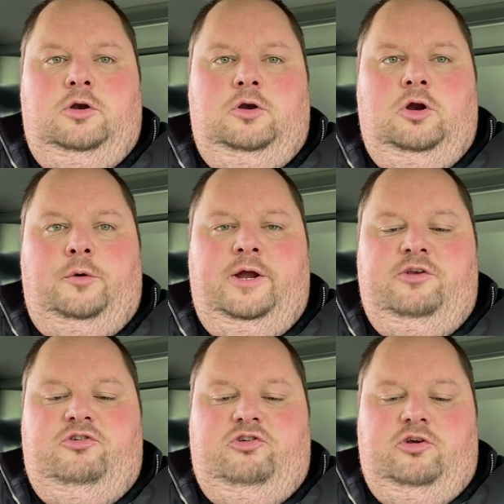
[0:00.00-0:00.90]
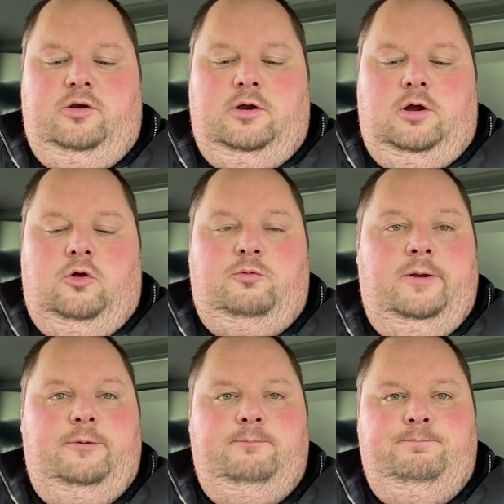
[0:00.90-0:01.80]
Norwich
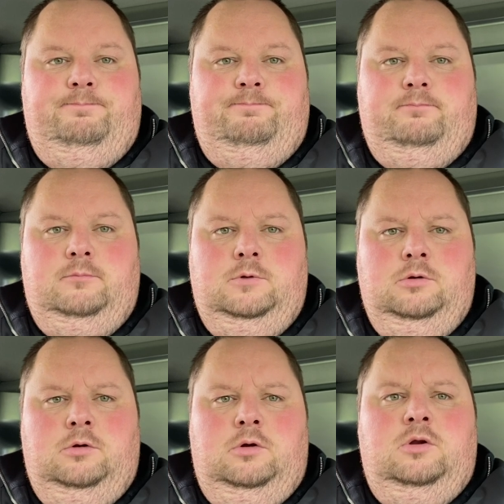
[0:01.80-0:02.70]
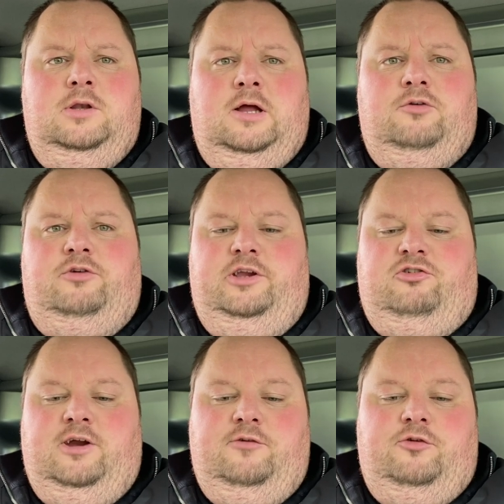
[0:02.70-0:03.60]
Hospital. That was really
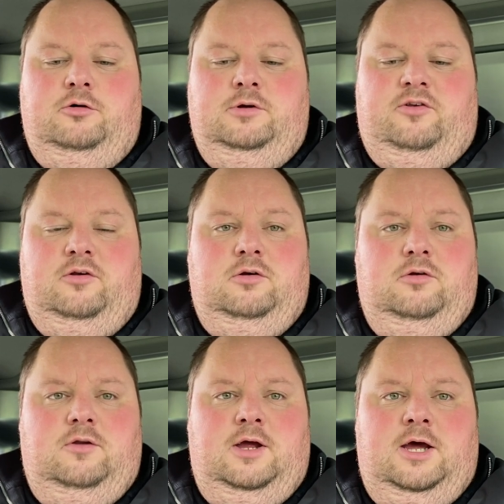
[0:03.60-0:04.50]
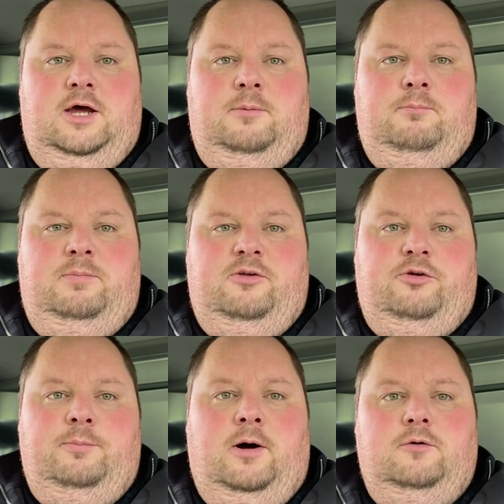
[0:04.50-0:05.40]
straightforward. Picked up
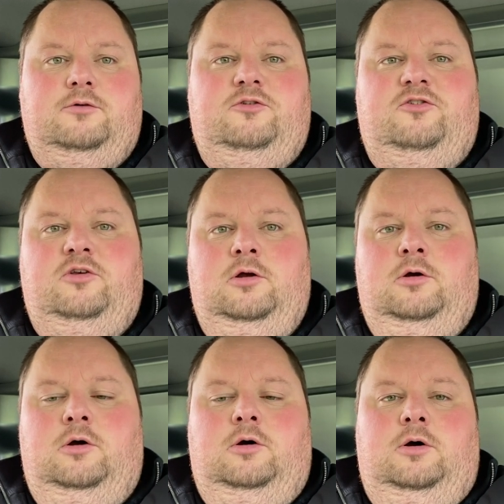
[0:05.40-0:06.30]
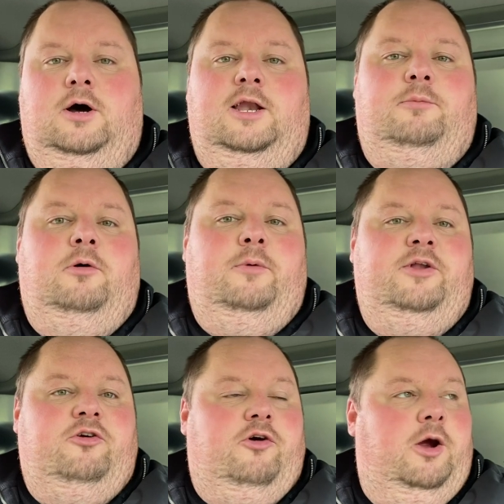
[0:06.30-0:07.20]
the box and then run away
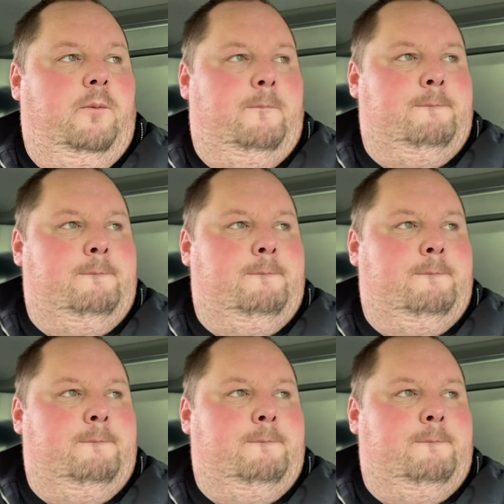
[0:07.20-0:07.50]
to crew.